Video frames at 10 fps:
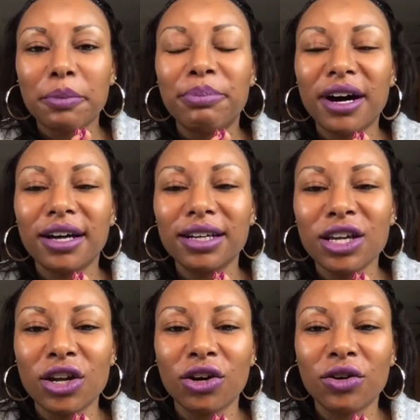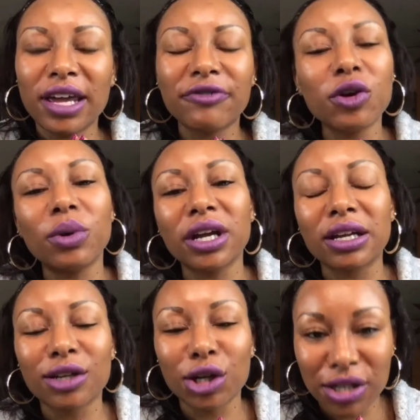But, if you want to
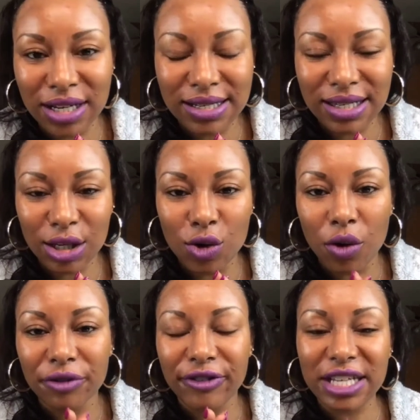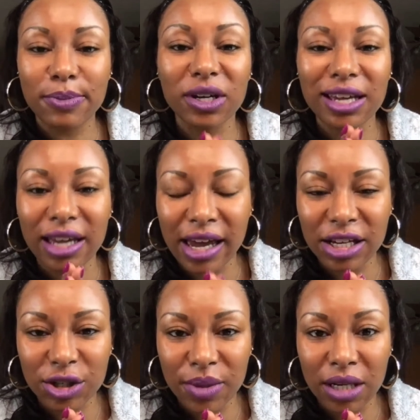increase your Facebook
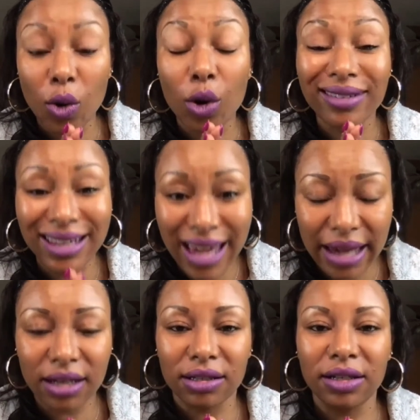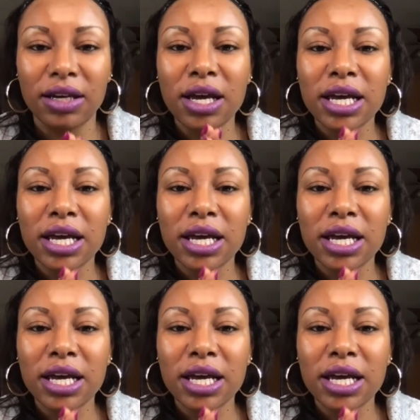engagement organically